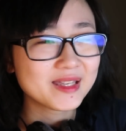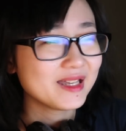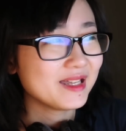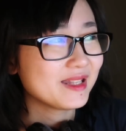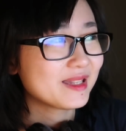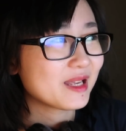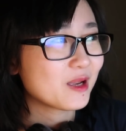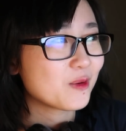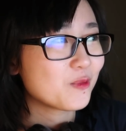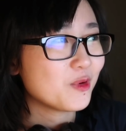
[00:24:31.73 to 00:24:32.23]

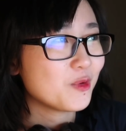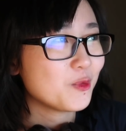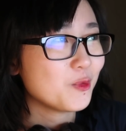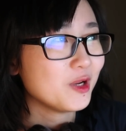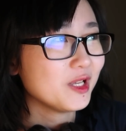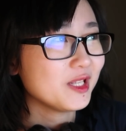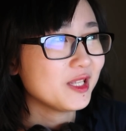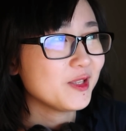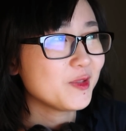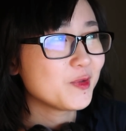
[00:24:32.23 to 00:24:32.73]
It's like
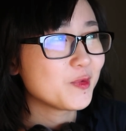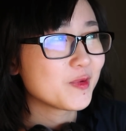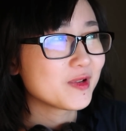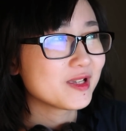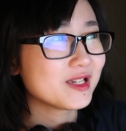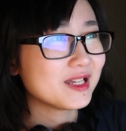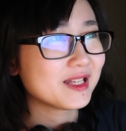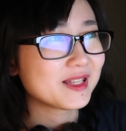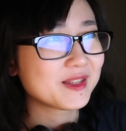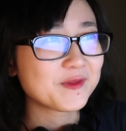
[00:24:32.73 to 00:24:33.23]
what is he doing
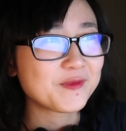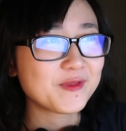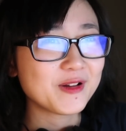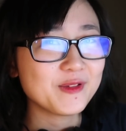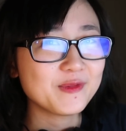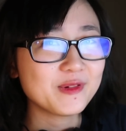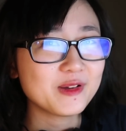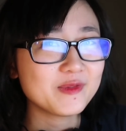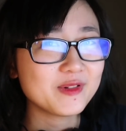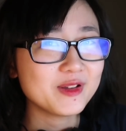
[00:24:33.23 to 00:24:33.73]
here? Is the
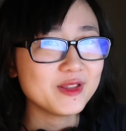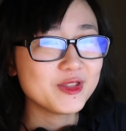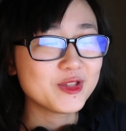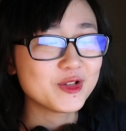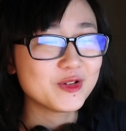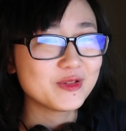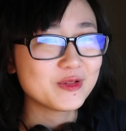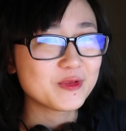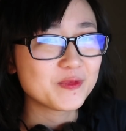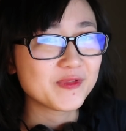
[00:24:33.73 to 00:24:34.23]
fun
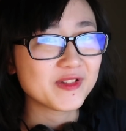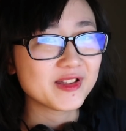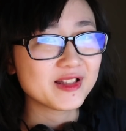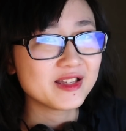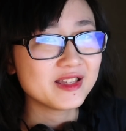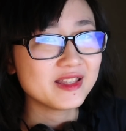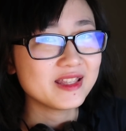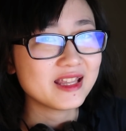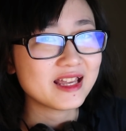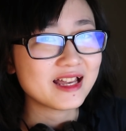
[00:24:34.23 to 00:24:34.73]
dude the
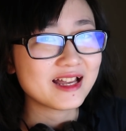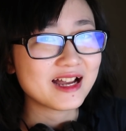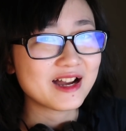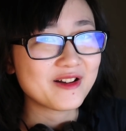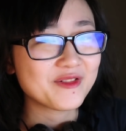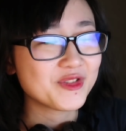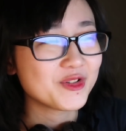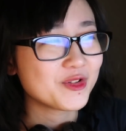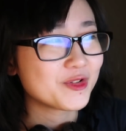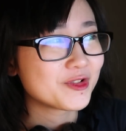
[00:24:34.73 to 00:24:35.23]
villain
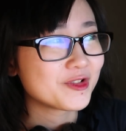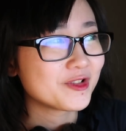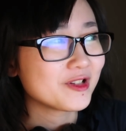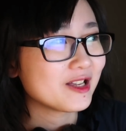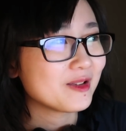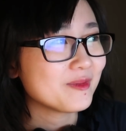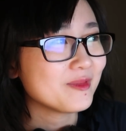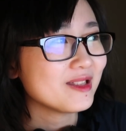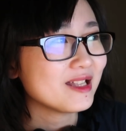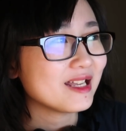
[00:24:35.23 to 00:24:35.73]
after all?
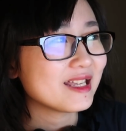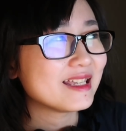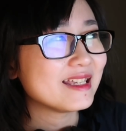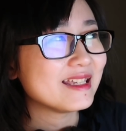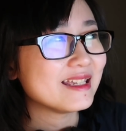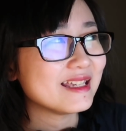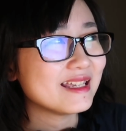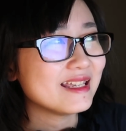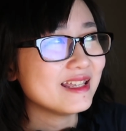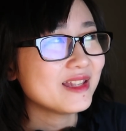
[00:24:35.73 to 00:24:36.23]
I mean like
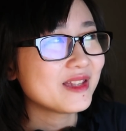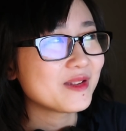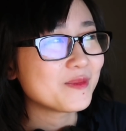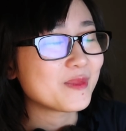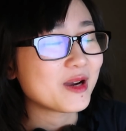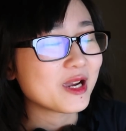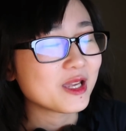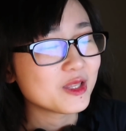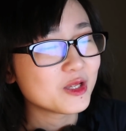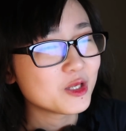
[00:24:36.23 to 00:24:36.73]
he is a
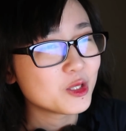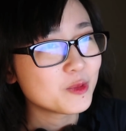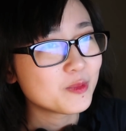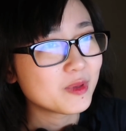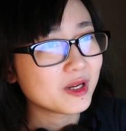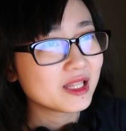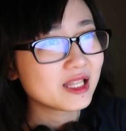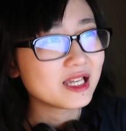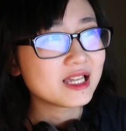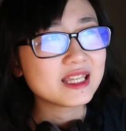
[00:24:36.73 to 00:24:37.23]
minor,
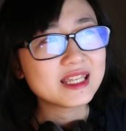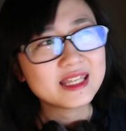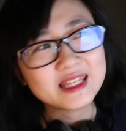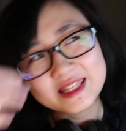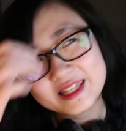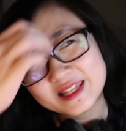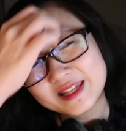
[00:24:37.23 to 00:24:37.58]
but like is